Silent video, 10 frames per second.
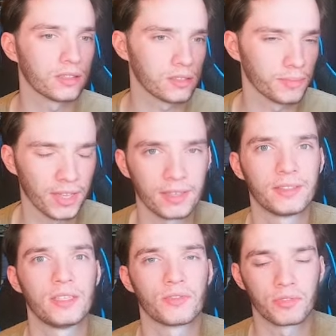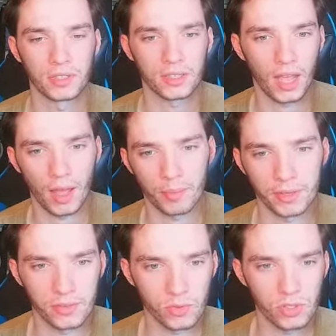something different
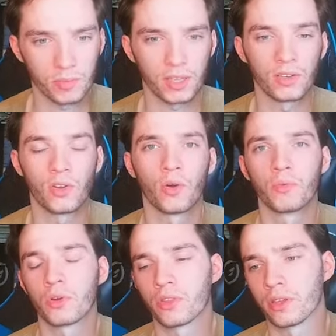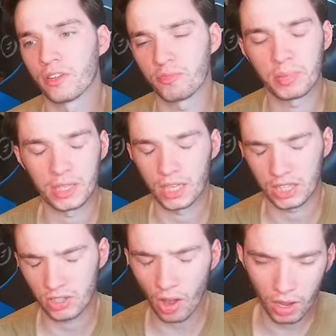happens or something noteworthy of being
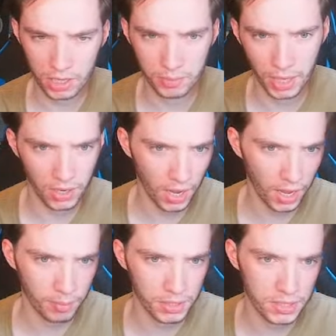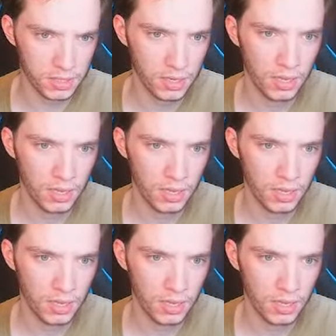talked about happens.